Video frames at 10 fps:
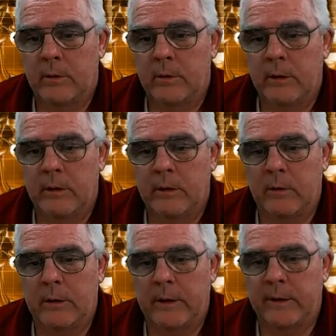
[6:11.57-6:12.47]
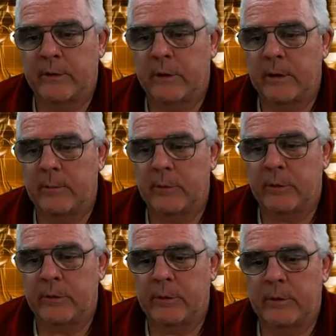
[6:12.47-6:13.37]
You know, a lot of
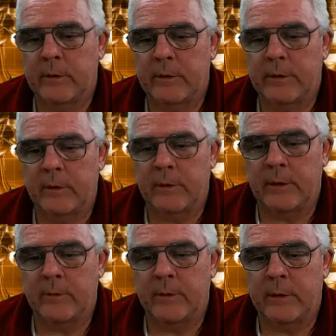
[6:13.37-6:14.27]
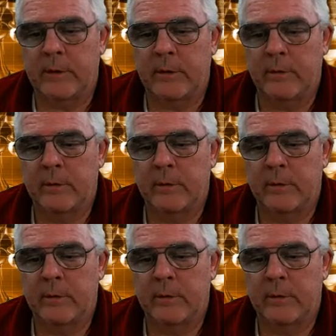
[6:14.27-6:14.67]
times they'll leave their